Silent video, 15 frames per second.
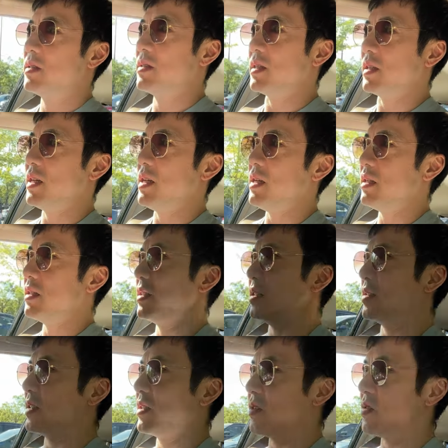The key
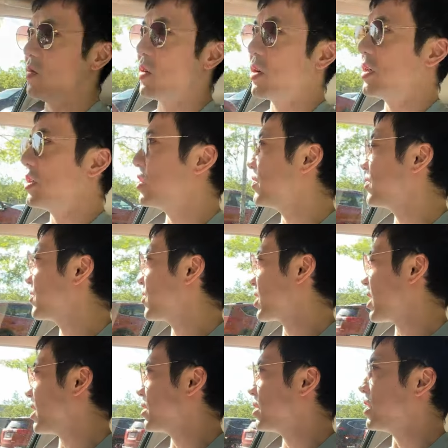word for
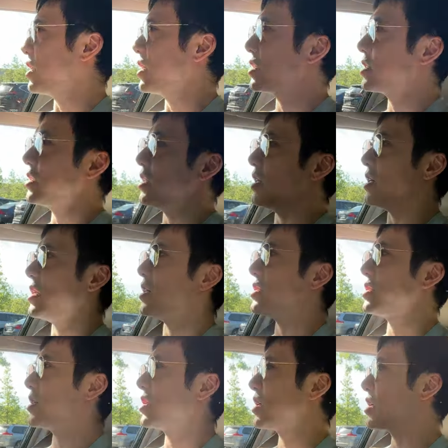calisthenics is